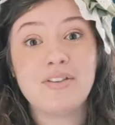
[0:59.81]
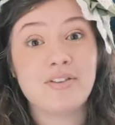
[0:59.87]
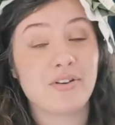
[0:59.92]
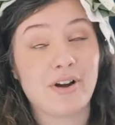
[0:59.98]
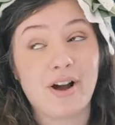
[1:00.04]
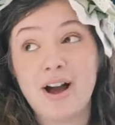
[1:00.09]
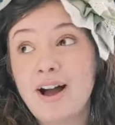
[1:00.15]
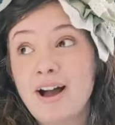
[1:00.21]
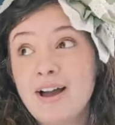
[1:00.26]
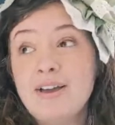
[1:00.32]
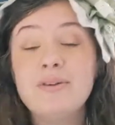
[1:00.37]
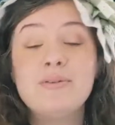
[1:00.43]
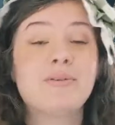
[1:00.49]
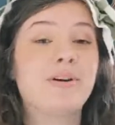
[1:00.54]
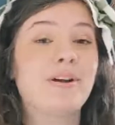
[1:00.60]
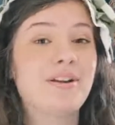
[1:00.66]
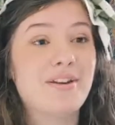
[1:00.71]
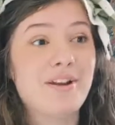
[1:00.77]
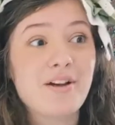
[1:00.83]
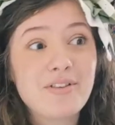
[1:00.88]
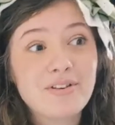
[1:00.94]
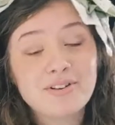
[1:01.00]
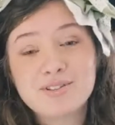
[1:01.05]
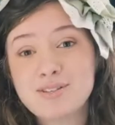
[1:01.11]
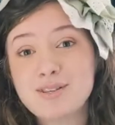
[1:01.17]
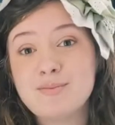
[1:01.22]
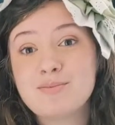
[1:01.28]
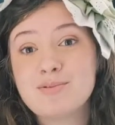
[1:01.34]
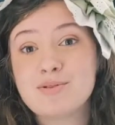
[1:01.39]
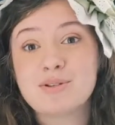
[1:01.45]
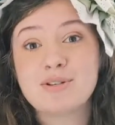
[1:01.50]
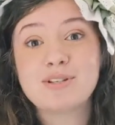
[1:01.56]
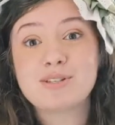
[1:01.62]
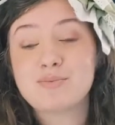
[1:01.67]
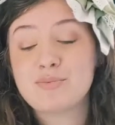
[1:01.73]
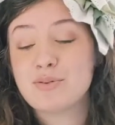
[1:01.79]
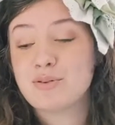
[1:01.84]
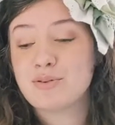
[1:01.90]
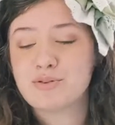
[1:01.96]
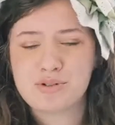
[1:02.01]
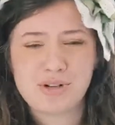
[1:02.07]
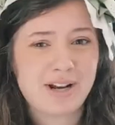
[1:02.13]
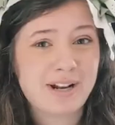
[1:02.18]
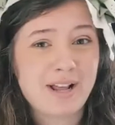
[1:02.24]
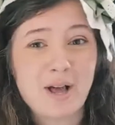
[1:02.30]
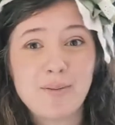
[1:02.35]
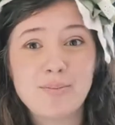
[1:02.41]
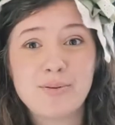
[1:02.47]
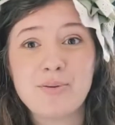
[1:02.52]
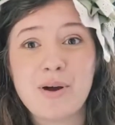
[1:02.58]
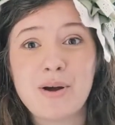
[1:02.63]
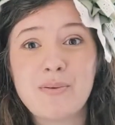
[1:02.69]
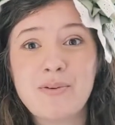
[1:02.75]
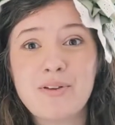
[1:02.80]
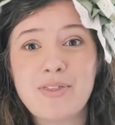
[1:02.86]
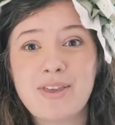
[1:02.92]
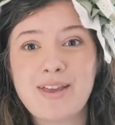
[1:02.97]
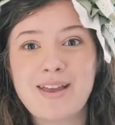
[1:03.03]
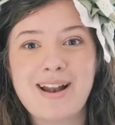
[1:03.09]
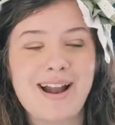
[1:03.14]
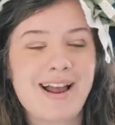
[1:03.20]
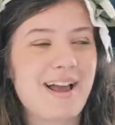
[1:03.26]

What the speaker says: either I or another seamstress will try to help you out with it.